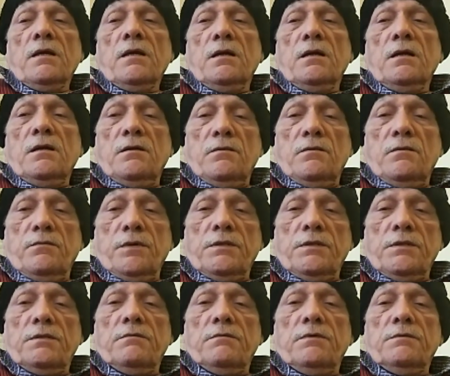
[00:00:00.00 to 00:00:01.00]

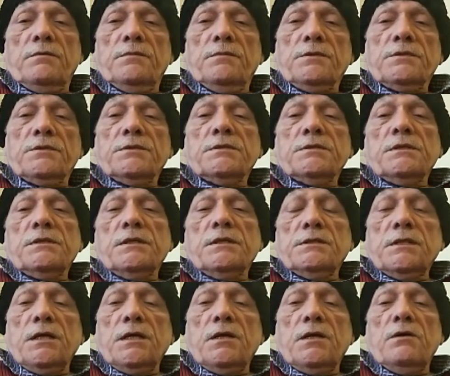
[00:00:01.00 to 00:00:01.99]
with Mr.
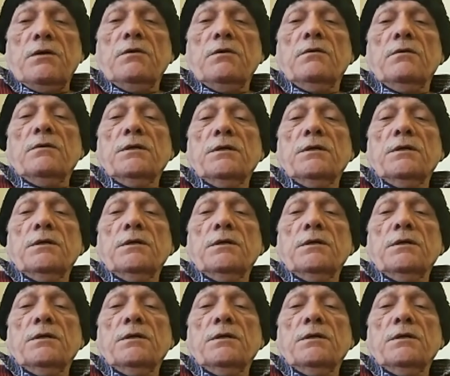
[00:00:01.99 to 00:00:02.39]
Sangita Rao.